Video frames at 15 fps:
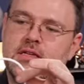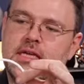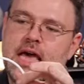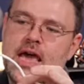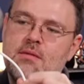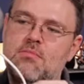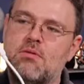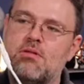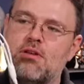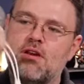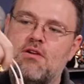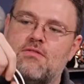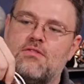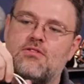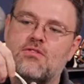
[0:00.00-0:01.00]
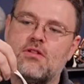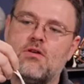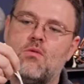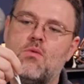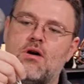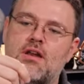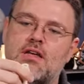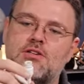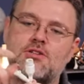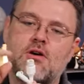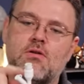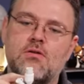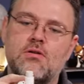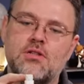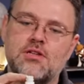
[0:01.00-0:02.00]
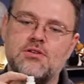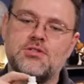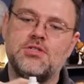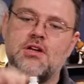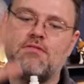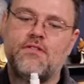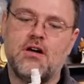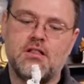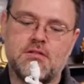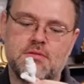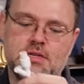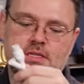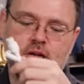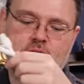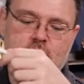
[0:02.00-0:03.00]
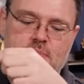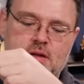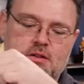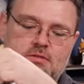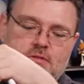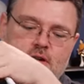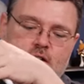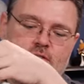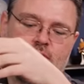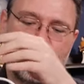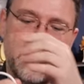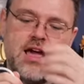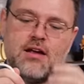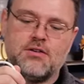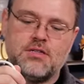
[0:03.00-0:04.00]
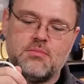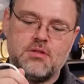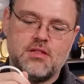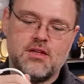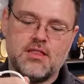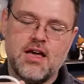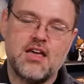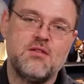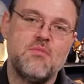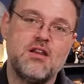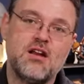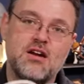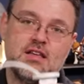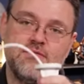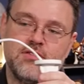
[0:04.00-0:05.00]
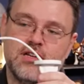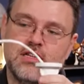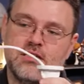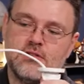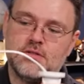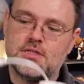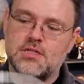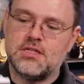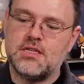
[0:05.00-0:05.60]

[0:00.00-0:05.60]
cable, you know, if you drill a one inch hole and you stuff all of this up into an overhang or something like that, you may not even need to use the